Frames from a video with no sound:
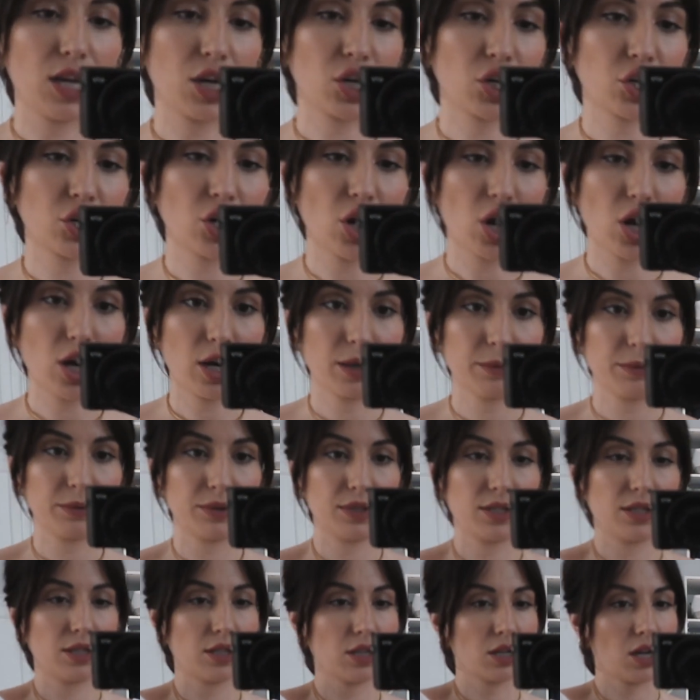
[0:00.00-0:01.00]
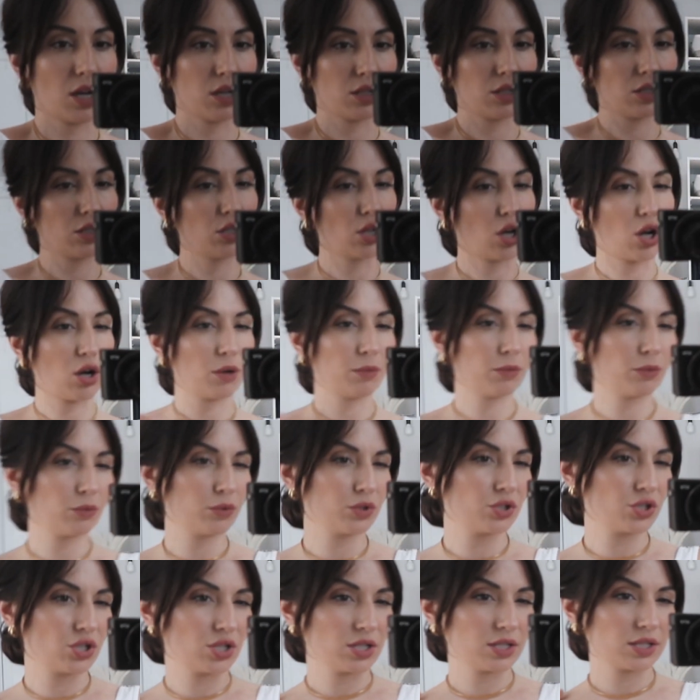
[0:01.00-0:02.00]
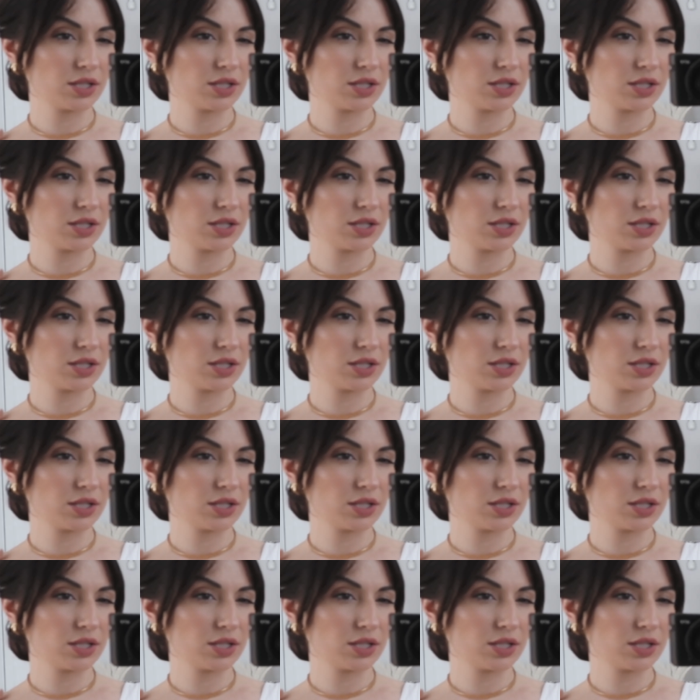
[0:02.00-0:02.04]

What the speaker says: a cropped top, which